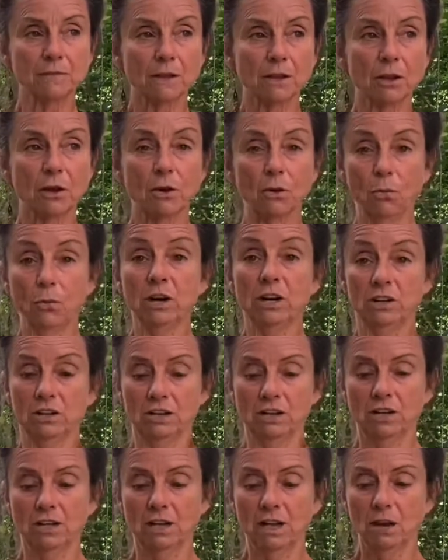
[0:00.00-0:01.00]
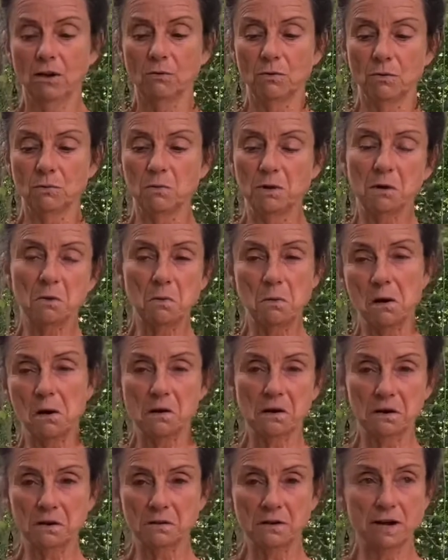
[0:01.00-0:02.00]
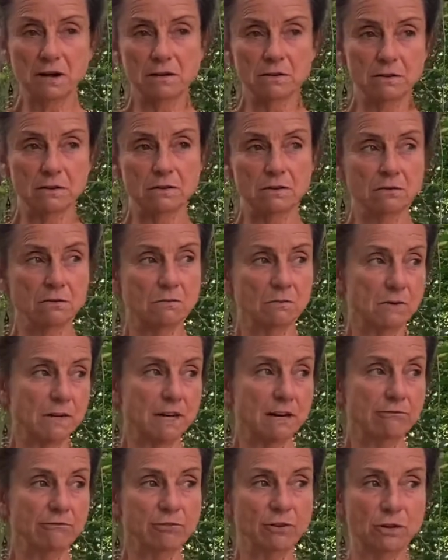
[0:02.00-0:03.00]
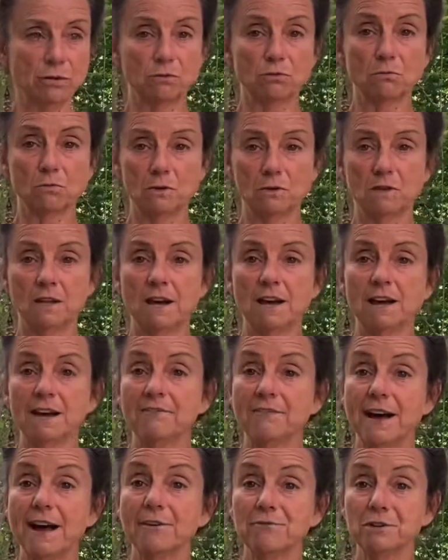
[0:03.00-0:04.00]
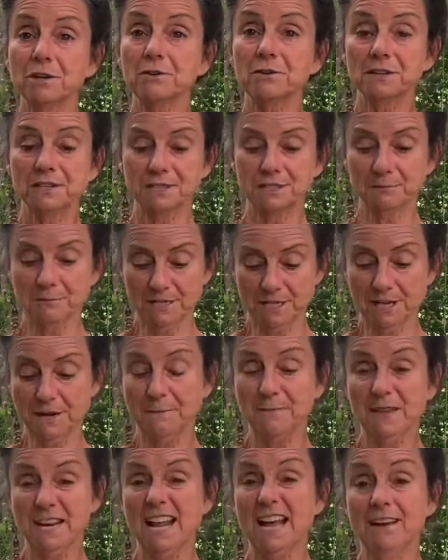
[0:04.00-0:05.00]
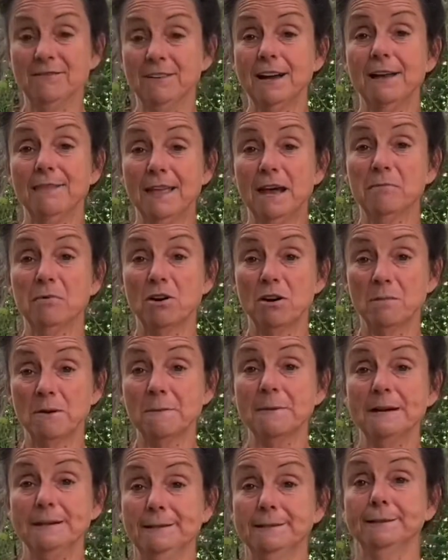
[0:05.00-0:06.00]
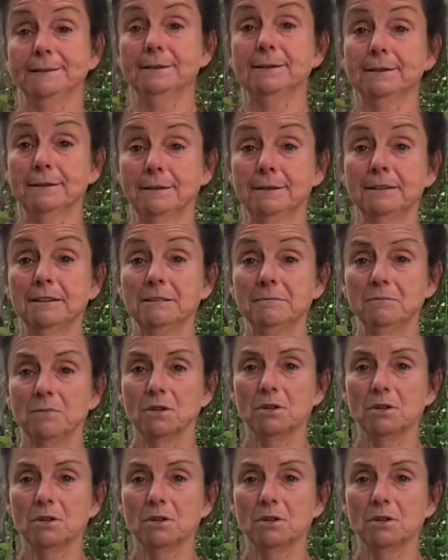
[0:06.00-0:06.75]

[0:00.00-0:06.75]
when we're walking around or doing whatever in normal life, I'll notice sometimes that I've got that part of my body sucked up.